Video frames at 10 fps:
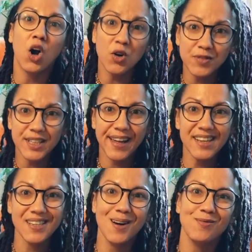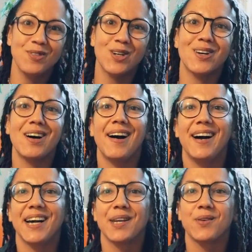hopefully that is helpful
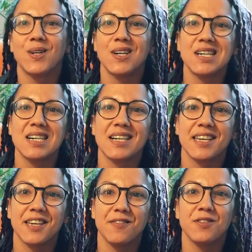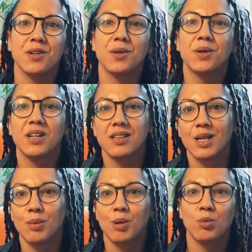and will give you a
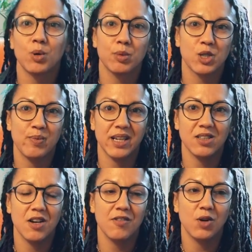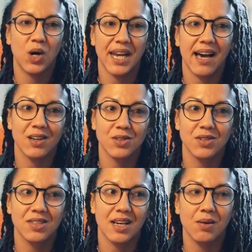little bit more perspective on how to
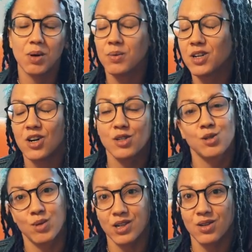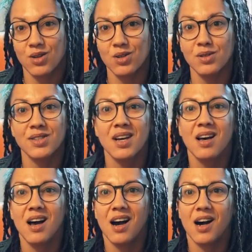set what we call SMART goals,
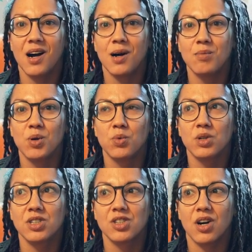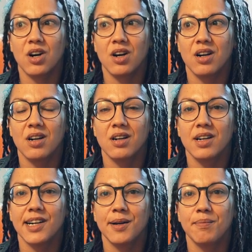which
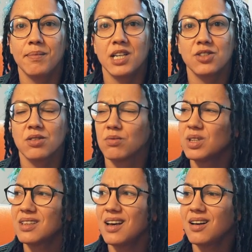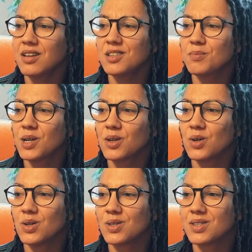are what the hell are SMART
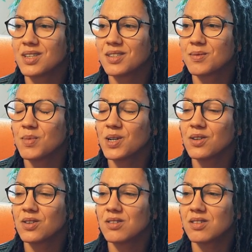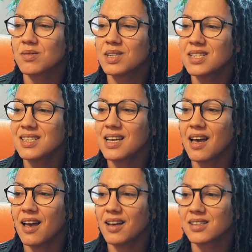goals? SMART goals, what is the
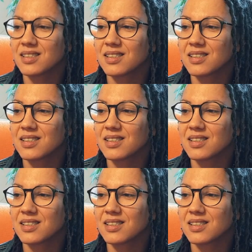S?